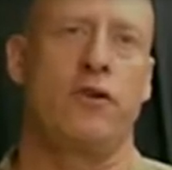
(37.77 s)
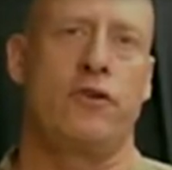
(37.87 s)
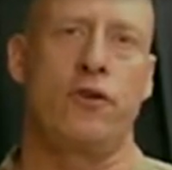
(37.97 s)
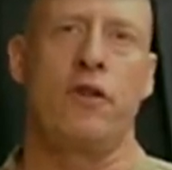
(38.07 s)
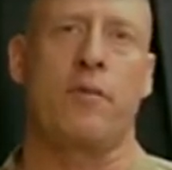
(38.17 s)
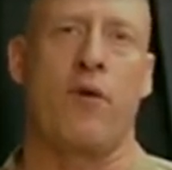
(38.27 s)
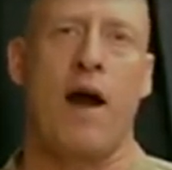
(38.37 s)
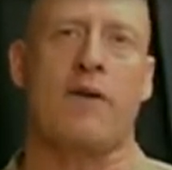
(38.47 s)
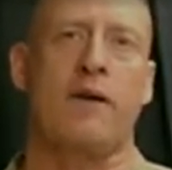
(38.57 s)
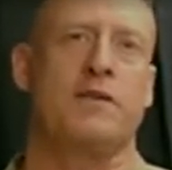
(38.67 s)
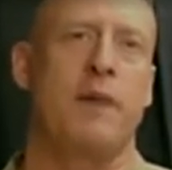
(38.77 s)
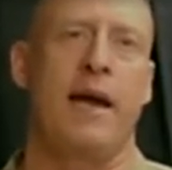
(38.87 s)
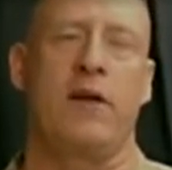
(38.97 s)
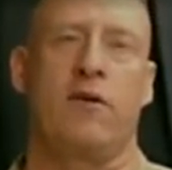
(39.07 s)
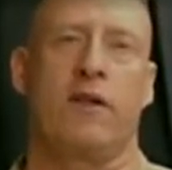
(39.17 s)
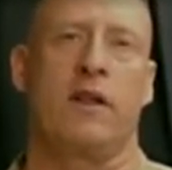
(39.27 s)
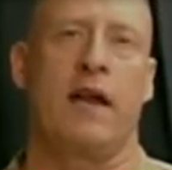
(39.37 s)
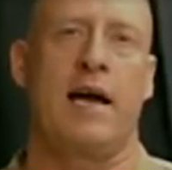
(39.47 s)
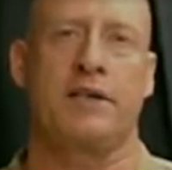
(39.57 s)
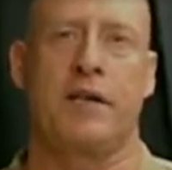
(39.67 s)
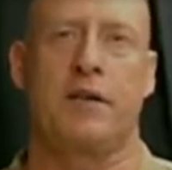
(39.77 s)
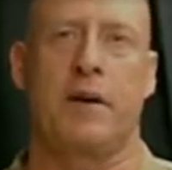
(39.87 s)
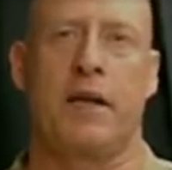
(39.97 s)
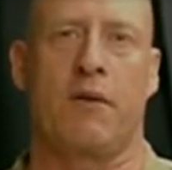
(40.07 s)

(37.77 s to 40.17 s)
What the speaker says: due to the progress made over the last year by